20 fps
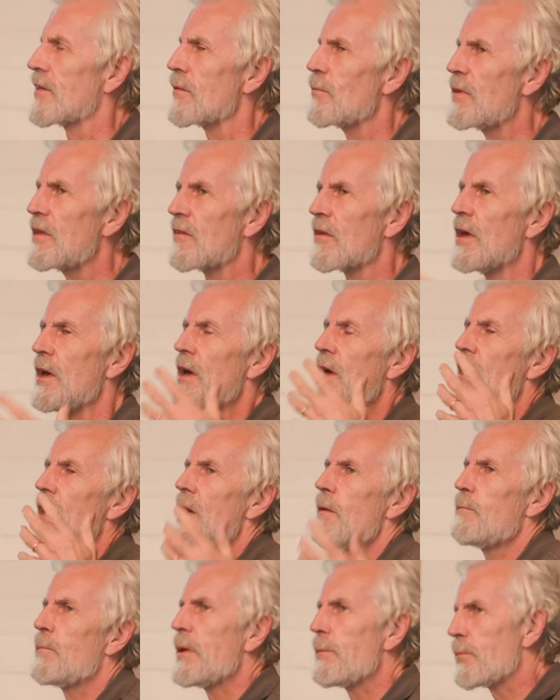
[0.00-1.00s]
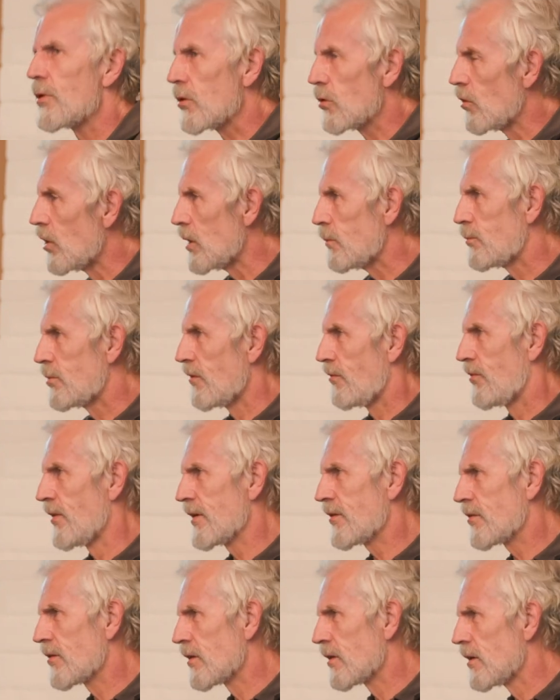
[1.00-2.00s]
That means people who are
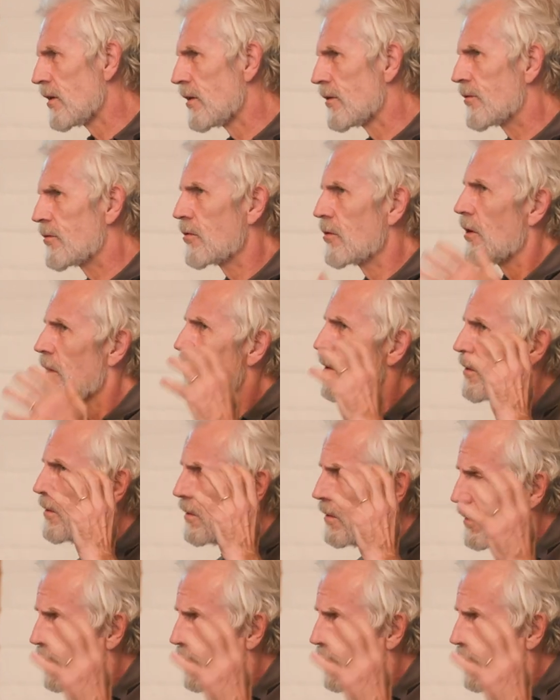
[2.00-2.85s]
professionals, who are